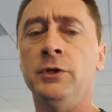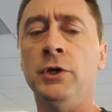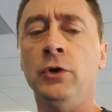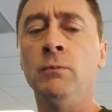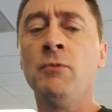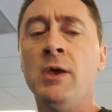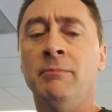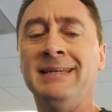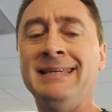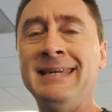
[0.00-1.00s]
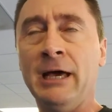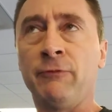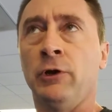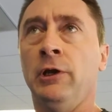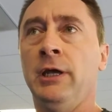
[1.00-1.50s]
do, but
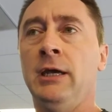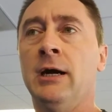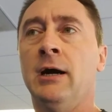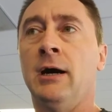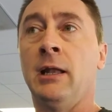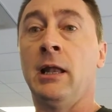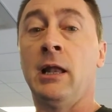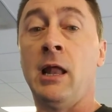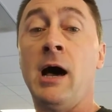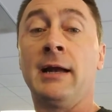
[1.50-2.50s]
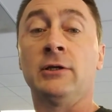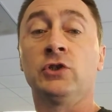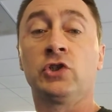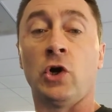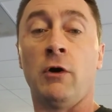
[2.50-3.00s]
definitely a lot
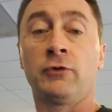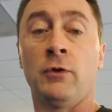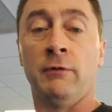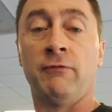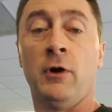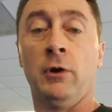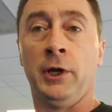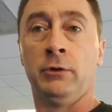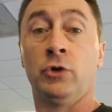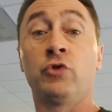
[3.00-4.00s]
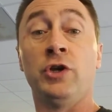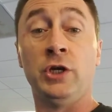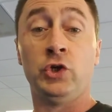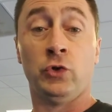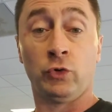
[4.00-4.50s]
softer than falling on a
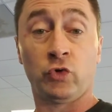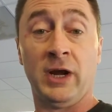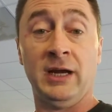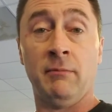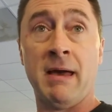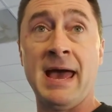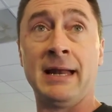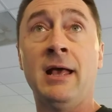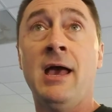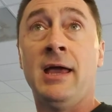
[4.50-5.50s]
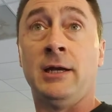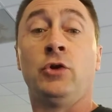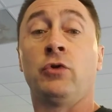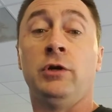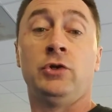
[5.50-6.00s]
traditional training mat in
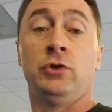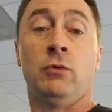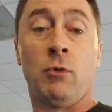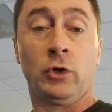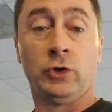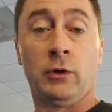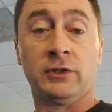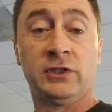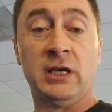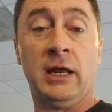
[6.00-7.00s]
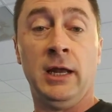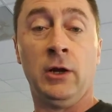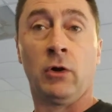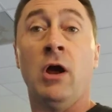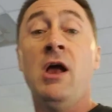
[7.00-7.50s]
a traditional martial arts
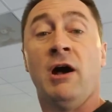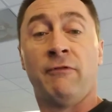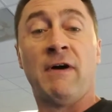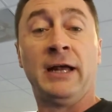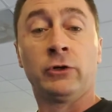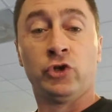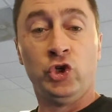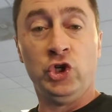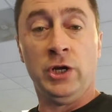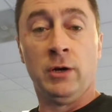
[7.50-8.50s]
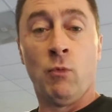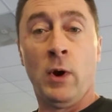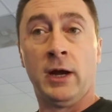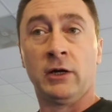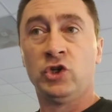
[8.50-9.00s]
setting or a fighter's gym
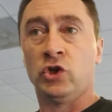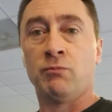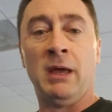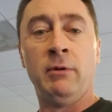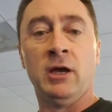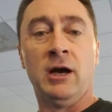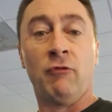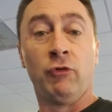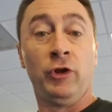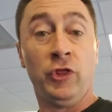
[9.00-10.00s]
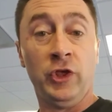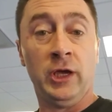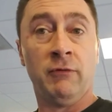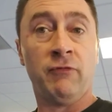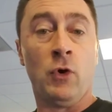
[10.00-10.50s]
where it's just maybe a really
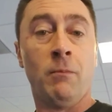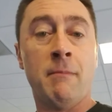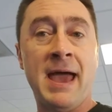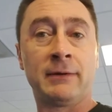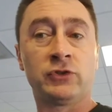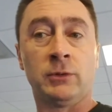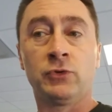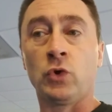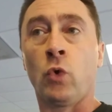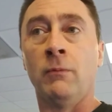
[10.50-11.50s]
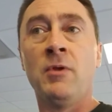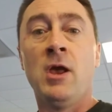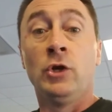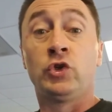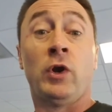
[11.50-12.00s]
thin foam mat of some sort
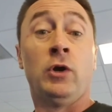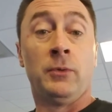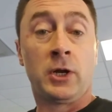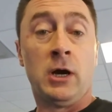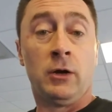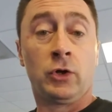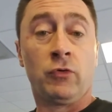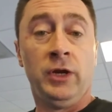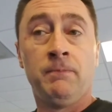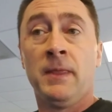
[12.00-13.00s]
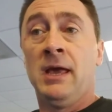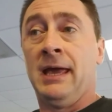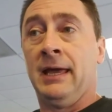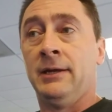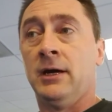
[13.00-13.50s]
straight on the concrete.
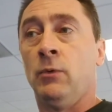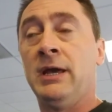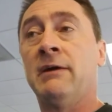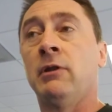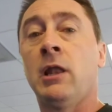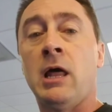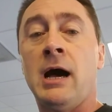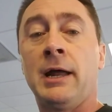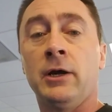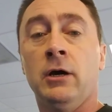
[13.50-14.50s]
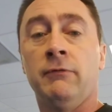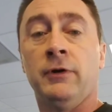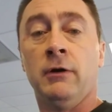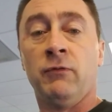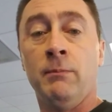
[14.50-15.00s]
And we have a lot
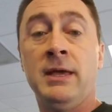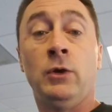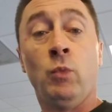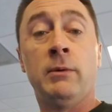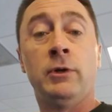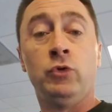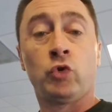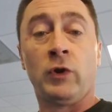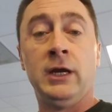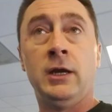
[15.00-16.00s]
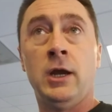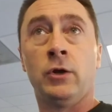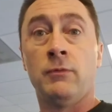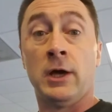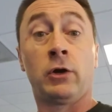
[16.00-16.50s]
of men and women who train
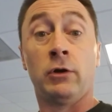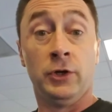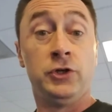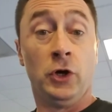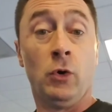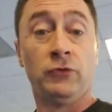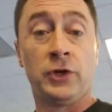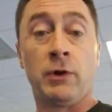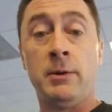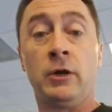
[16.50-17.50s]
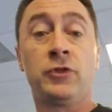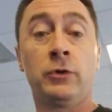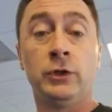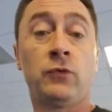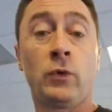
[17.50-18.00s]
here that are adults, that are in their
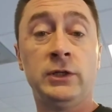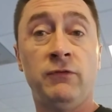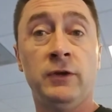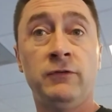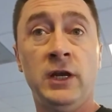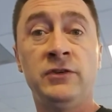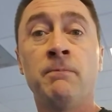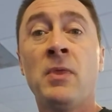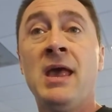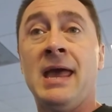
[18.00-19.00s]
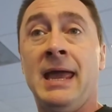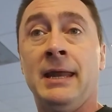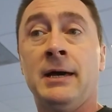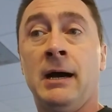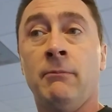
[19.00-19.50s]
30s, 40s, 50s,
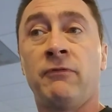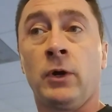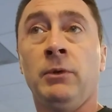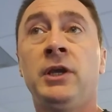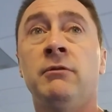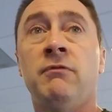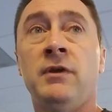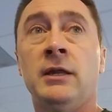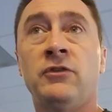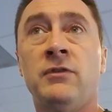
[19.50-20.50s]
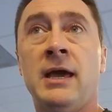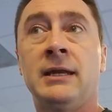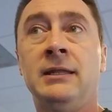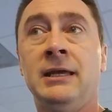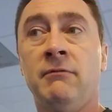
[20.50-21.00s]
and I'm firmly convinced
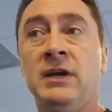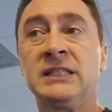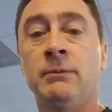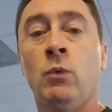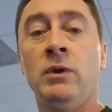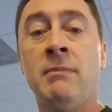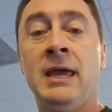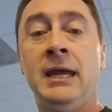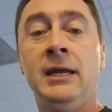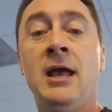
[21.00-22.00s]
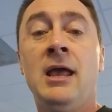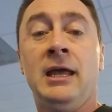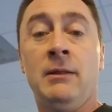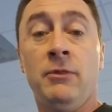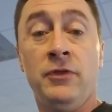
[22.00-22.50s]
that the investment we made
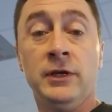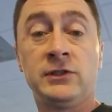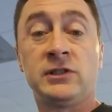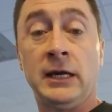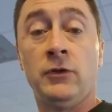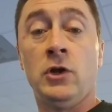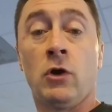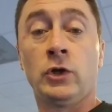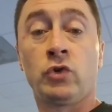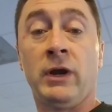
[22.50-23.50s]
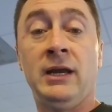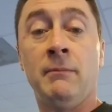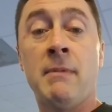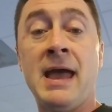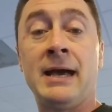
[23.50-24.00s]
in this state-of-the-art
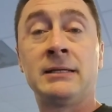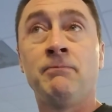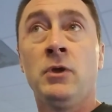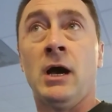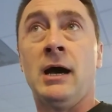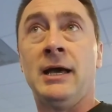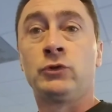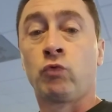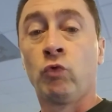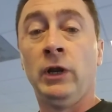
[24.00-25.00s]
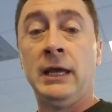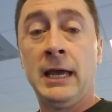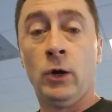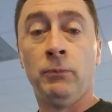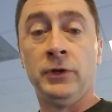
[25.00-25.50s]
training mat has really
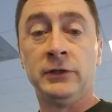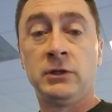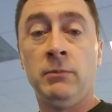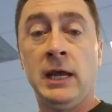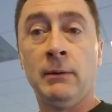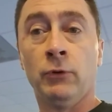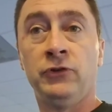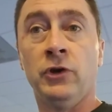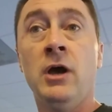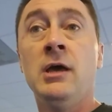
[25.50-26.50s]
helped us to be able to